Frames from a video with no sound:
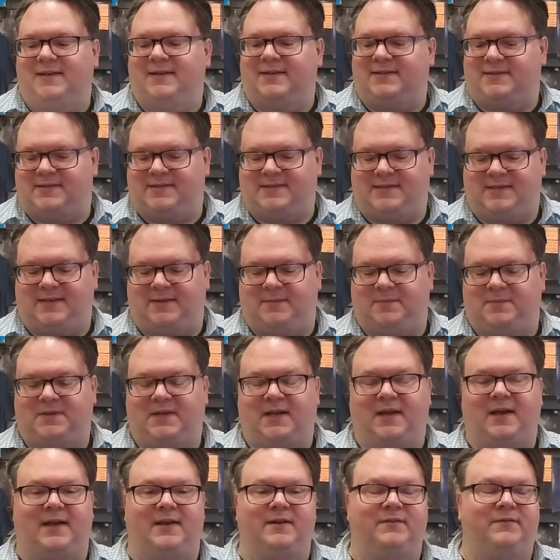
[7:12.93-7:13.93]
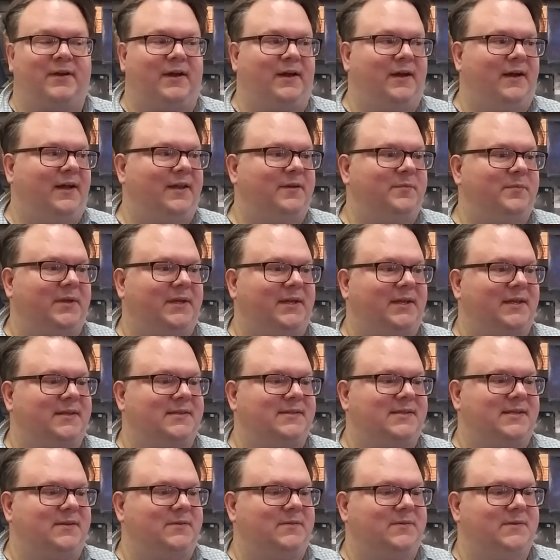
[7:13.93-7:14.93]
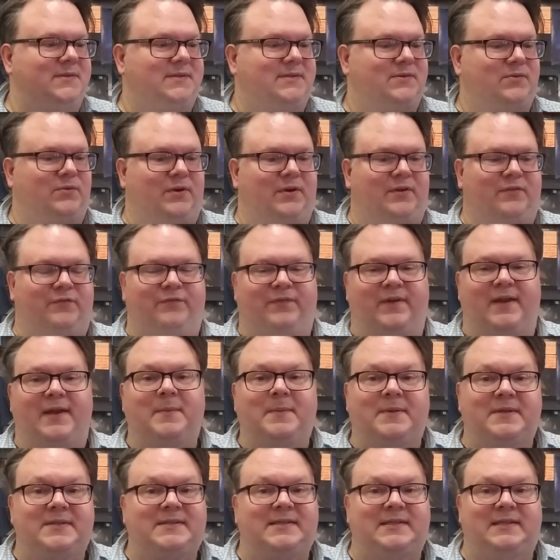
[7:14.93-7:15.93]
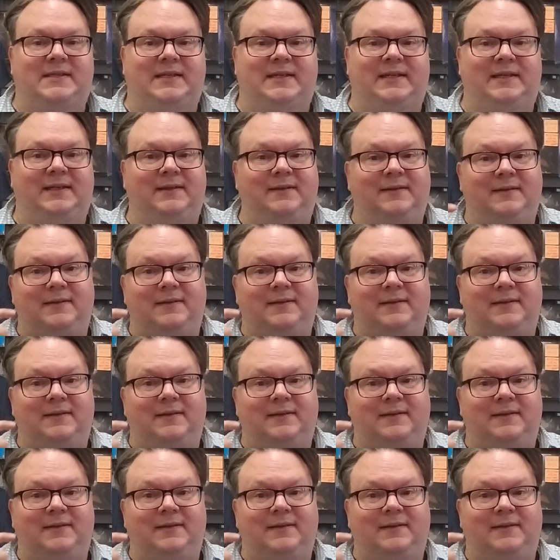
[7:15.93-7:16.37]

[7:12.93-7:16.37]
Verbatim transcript: It seemed kind of odd because he was sort of famously